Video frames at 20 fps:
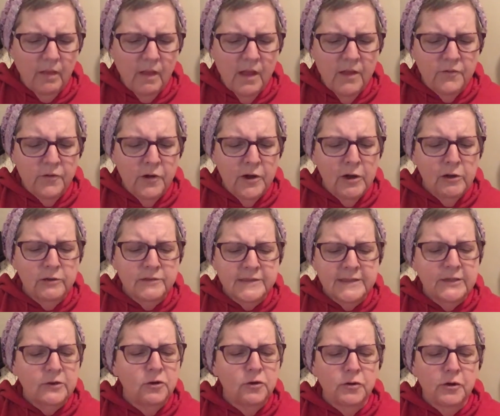of
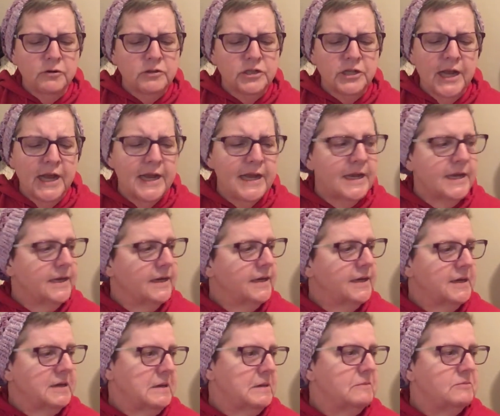single crochet
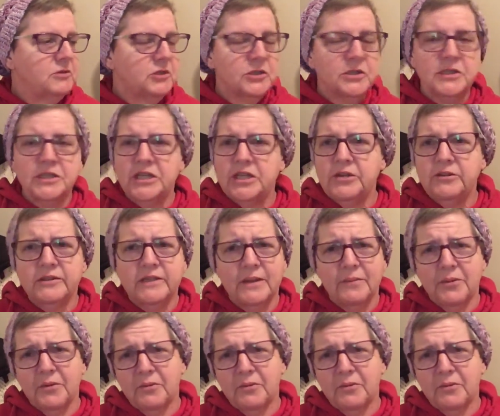just to use up